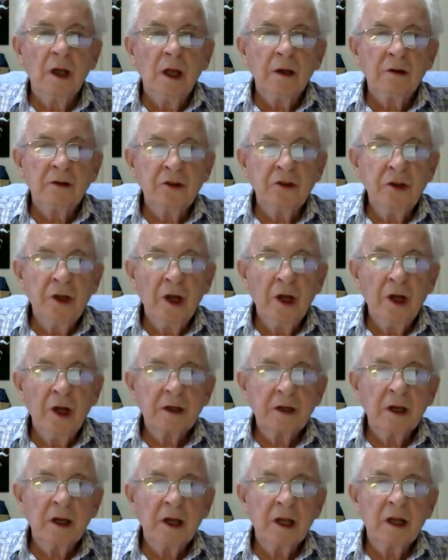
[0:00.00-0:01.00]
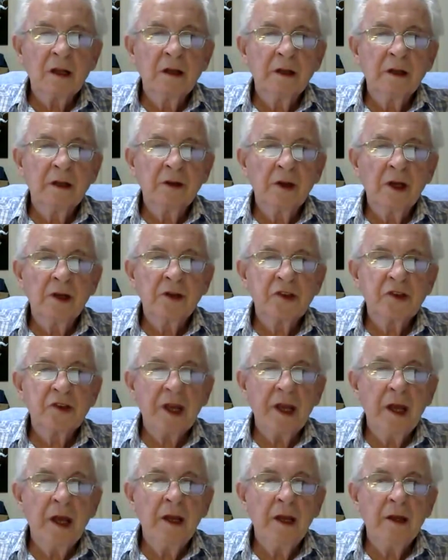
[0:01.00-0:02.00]
does not directly address
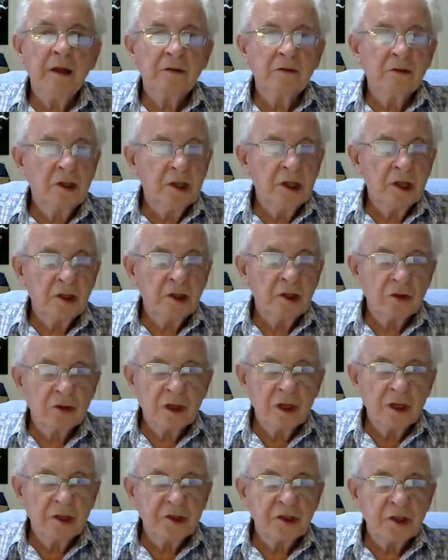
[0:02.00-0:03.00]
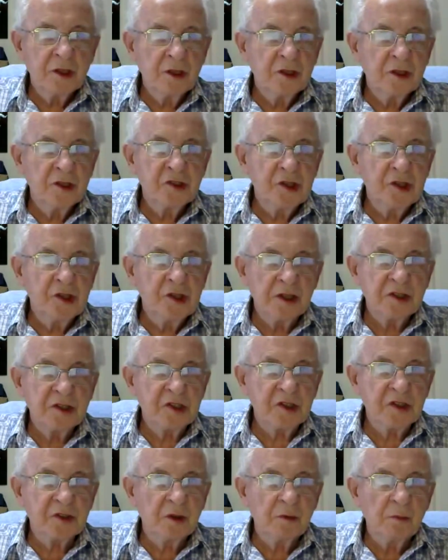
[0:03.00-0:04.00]
any of the issues listed in the
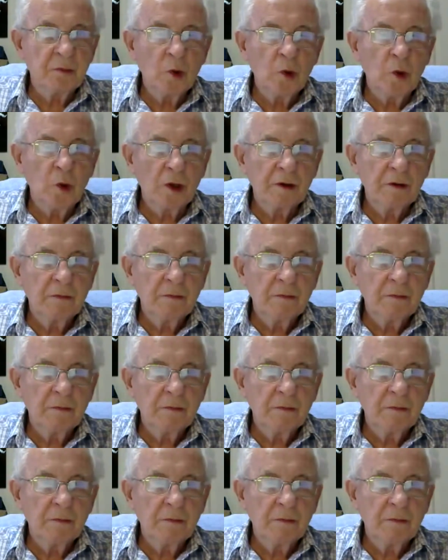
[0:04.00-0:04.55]
synthesis report.